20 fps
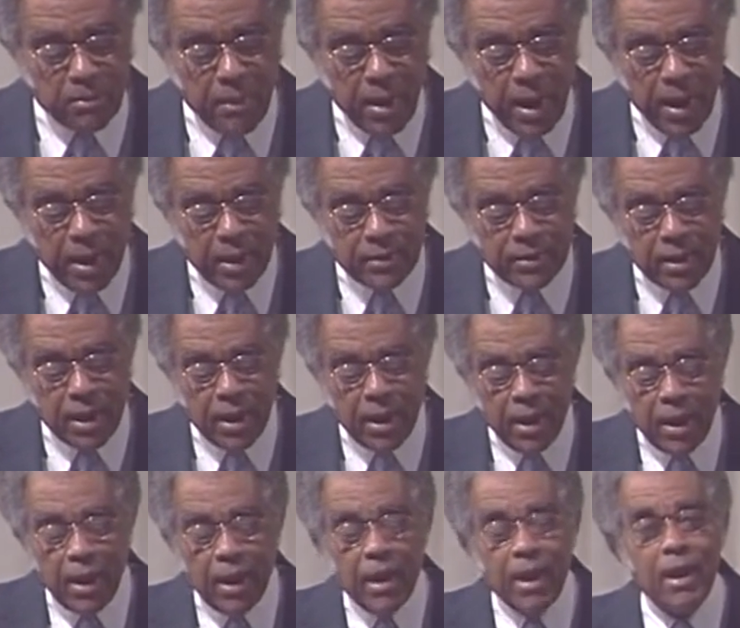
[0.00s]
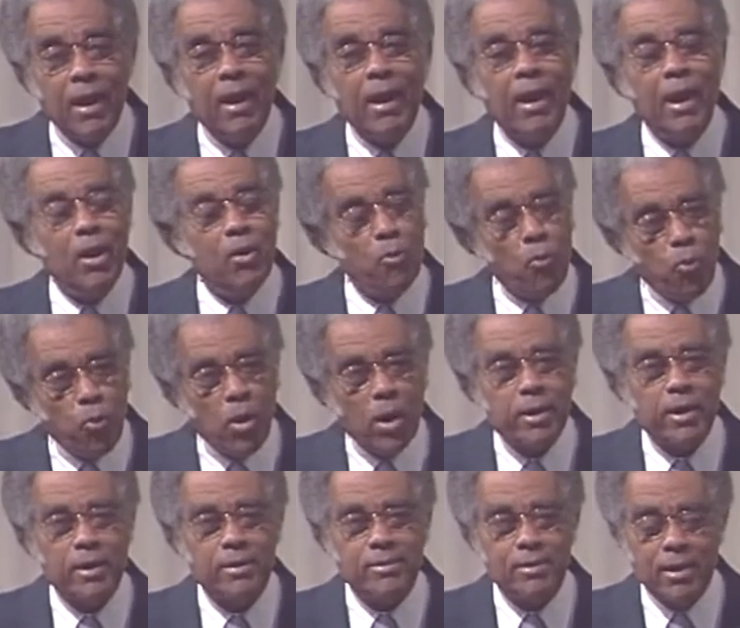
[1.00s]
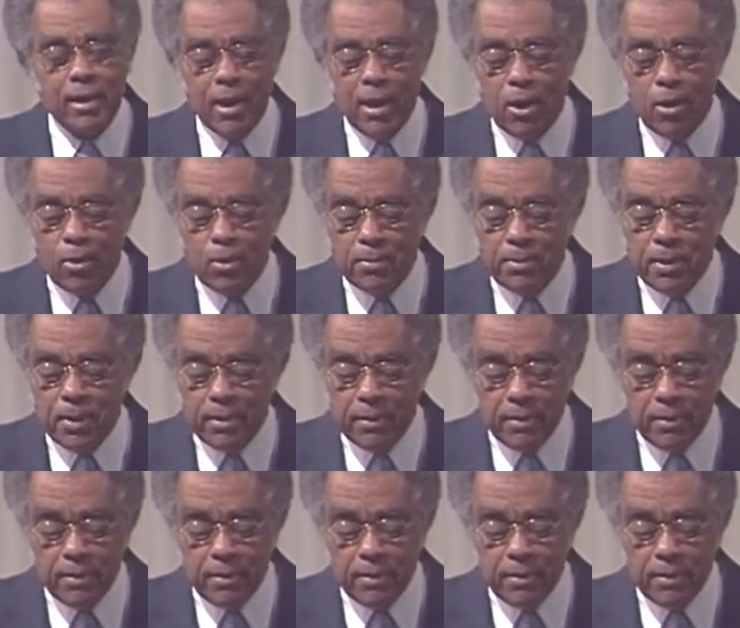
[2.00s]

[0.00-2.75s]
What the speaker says: man he wanted to help.